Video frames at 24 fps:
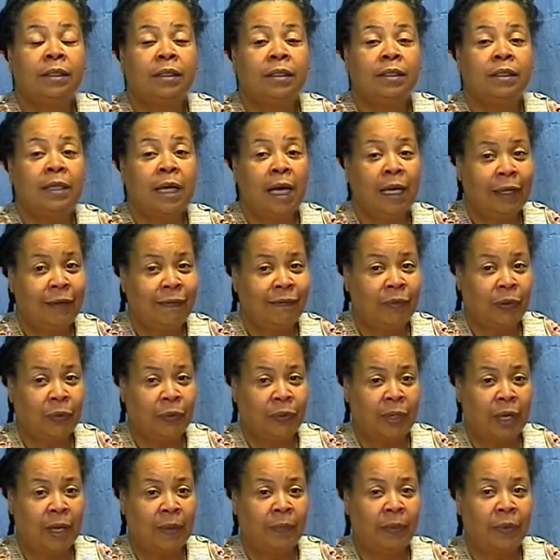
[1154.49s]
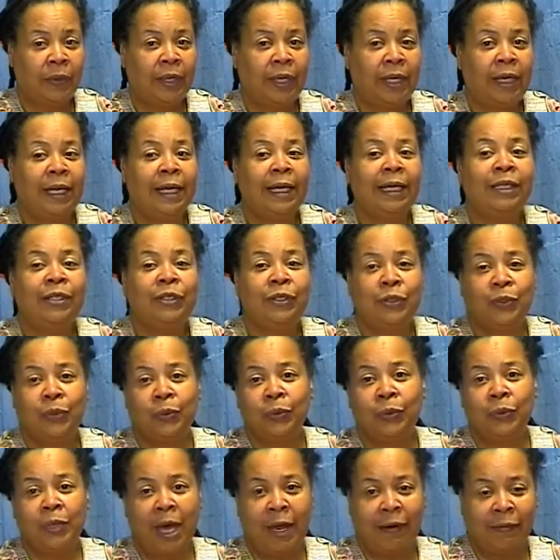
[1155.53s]
telephone number into
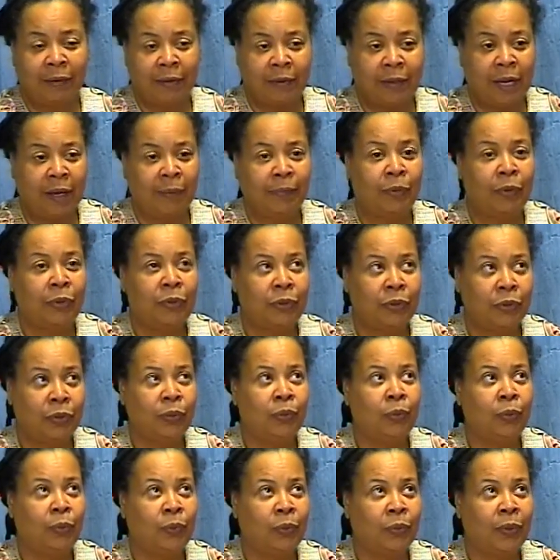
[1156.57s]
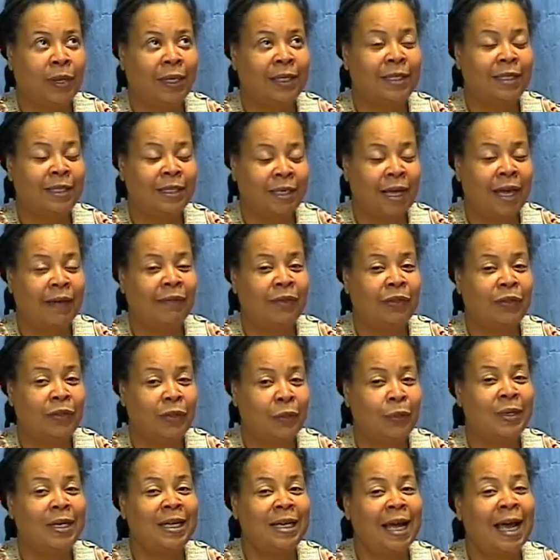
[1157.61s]
that number
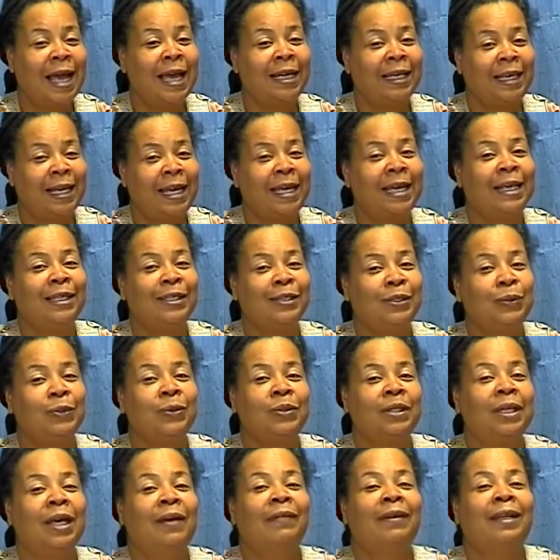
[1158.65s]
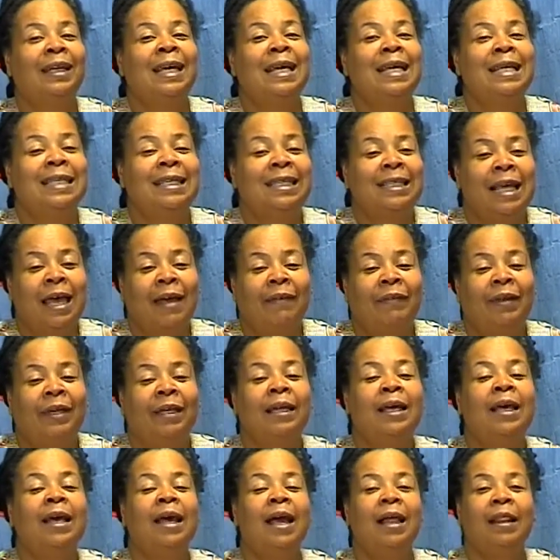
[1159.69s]
217-398-2787
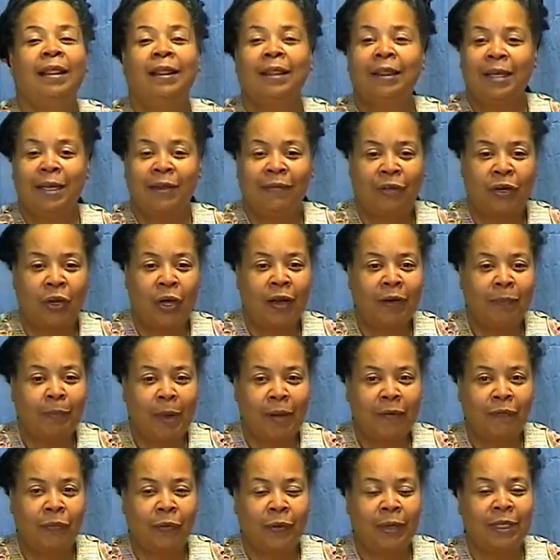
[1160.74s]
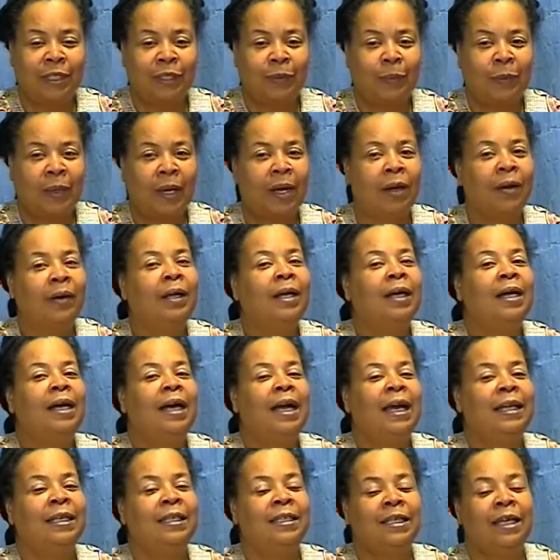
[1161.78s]
leave it on my voicemail
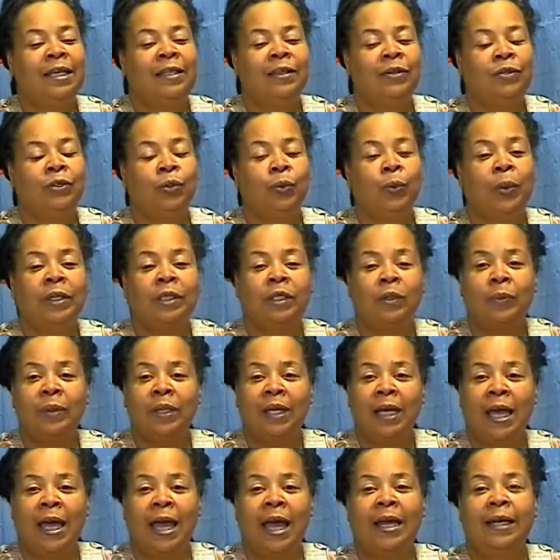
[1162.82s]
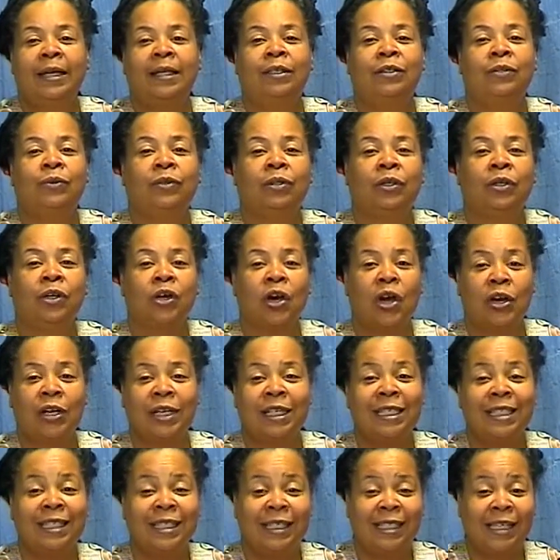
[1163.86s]
and say that you want to be added to the
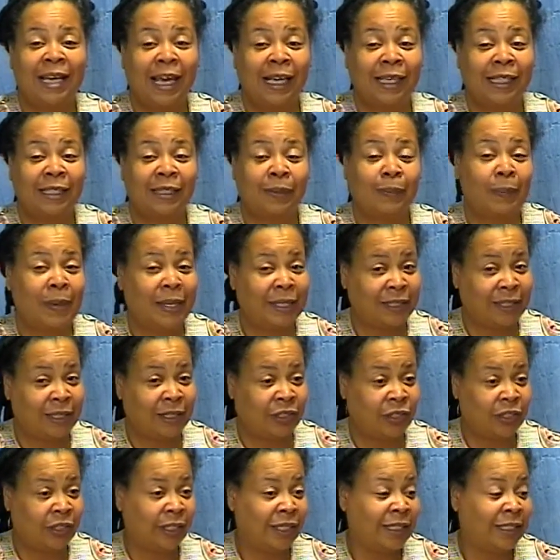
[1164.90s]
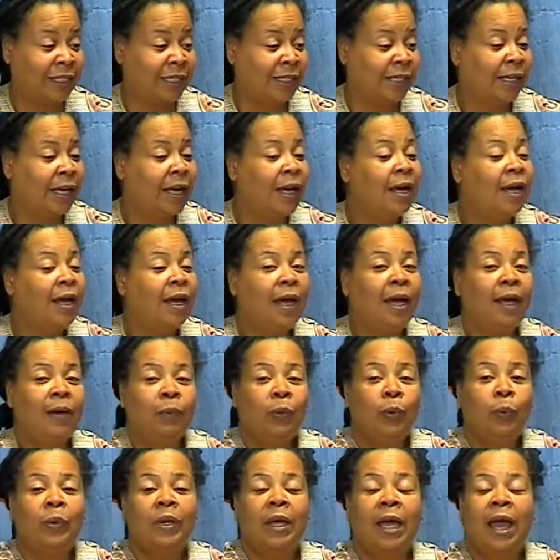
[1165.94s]
garden's text message list and
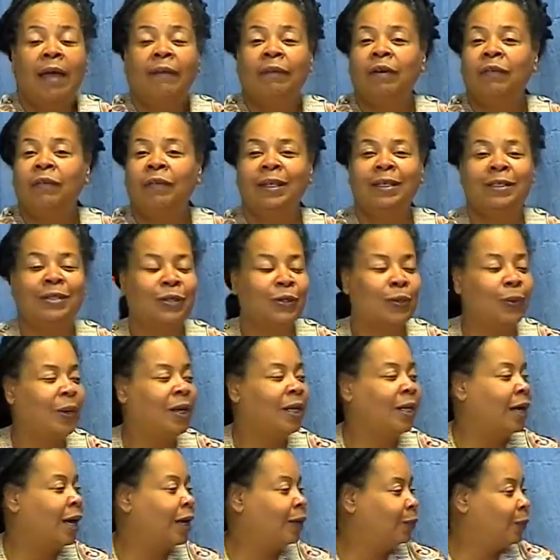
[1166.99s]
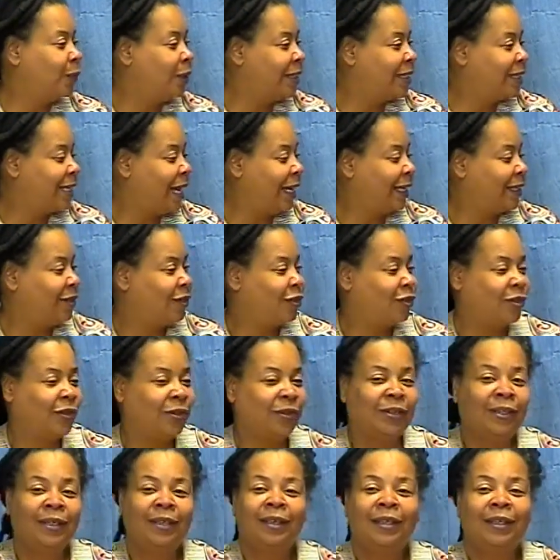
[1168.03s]
when we have events going on we'll text you
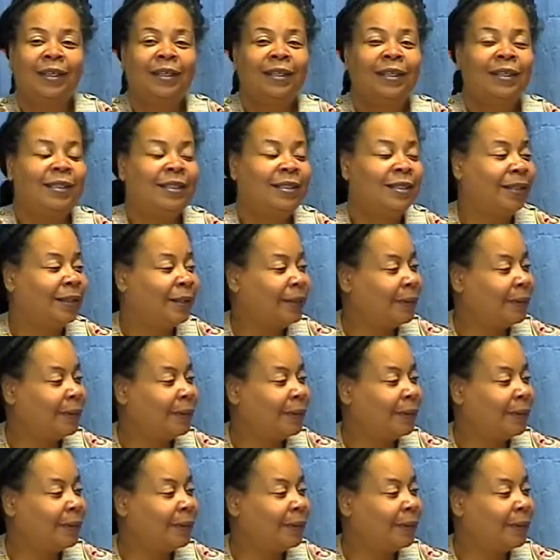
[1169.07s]
so.